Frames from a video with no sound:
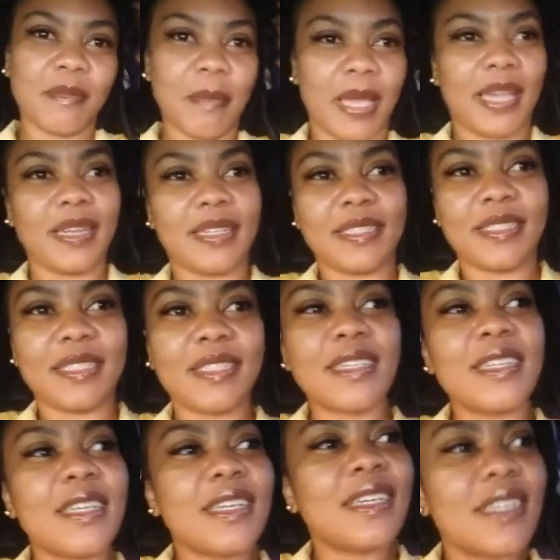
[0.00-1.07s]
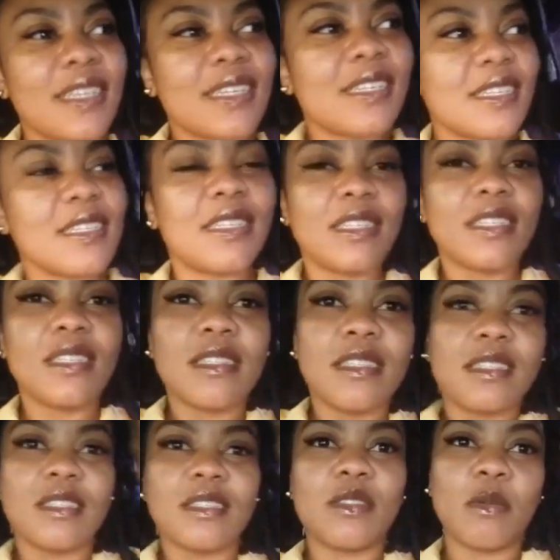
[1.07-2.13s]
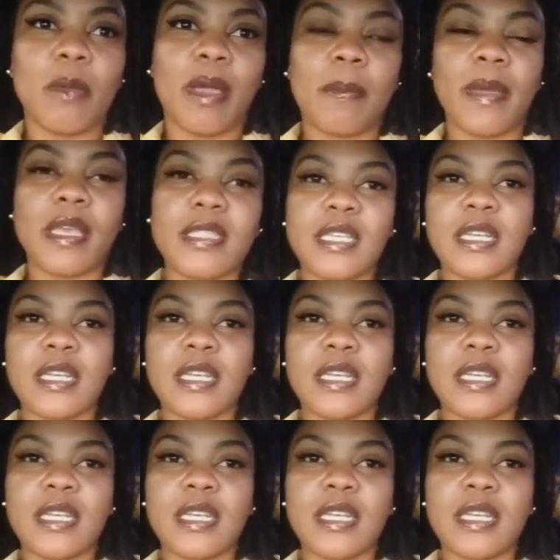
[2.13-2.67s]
Buying it. So, me